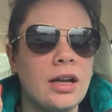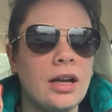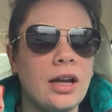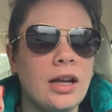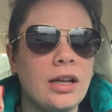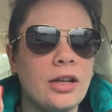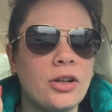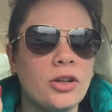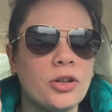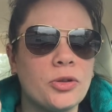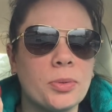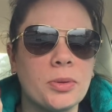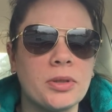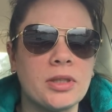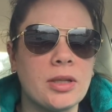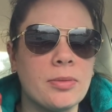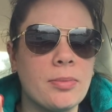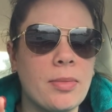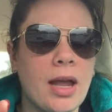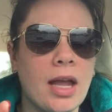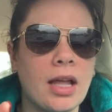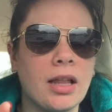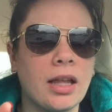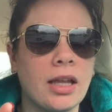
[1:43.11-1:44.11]
You're supposed to
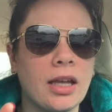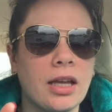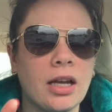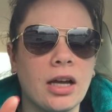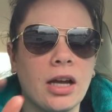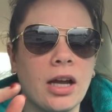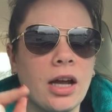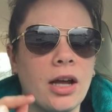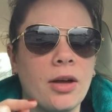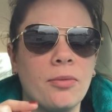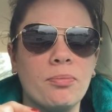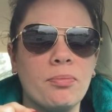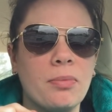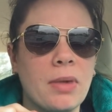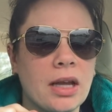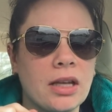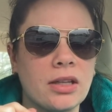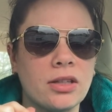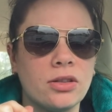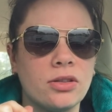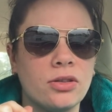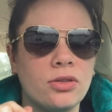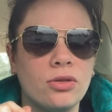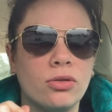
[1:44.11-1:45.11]
make like a
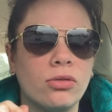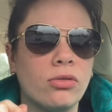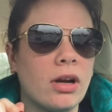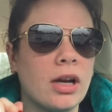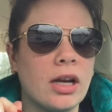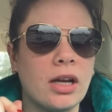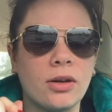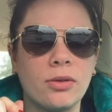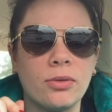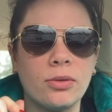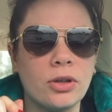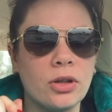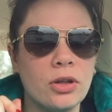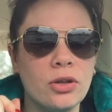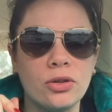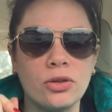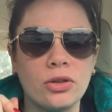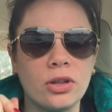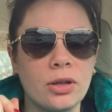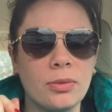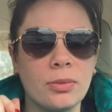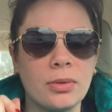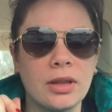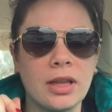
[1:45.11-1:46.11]
mixed drink
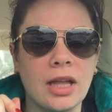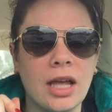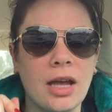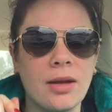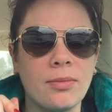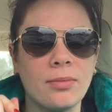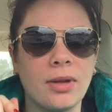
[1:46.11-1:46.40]
usually with them,